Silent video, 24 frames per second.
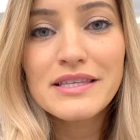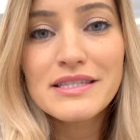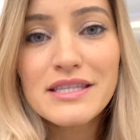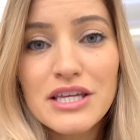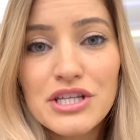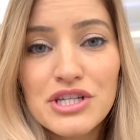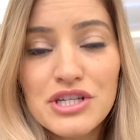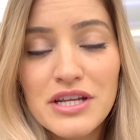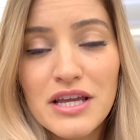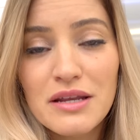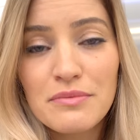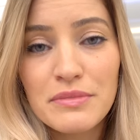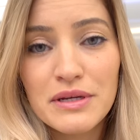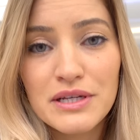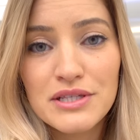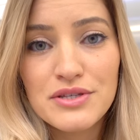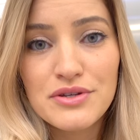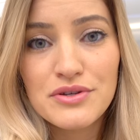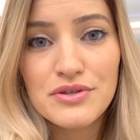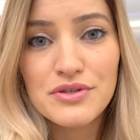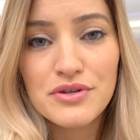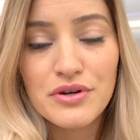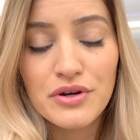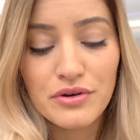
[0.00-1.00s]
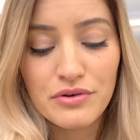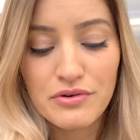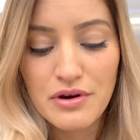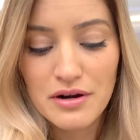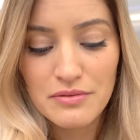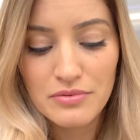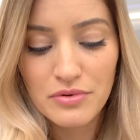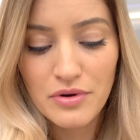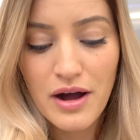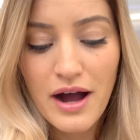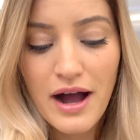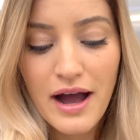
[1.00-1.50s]
These KitchenAid mixers are
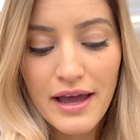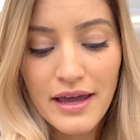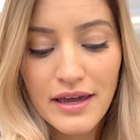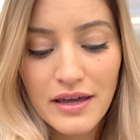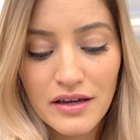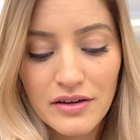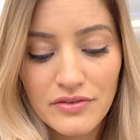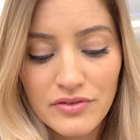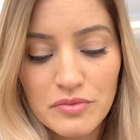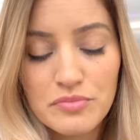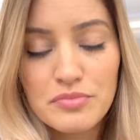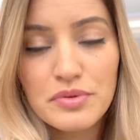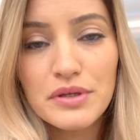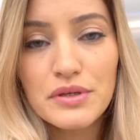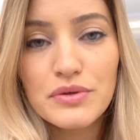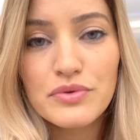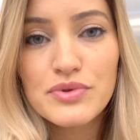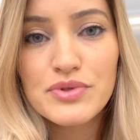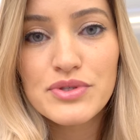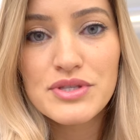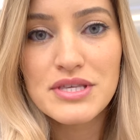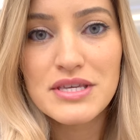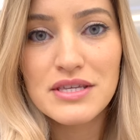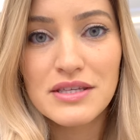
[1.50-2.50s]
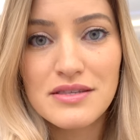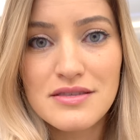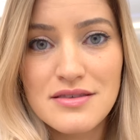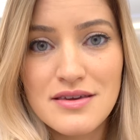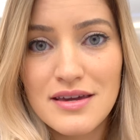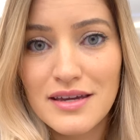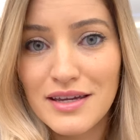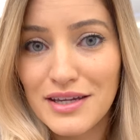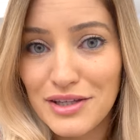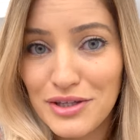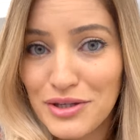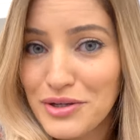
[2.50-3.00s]
incredible. I have abused this thing.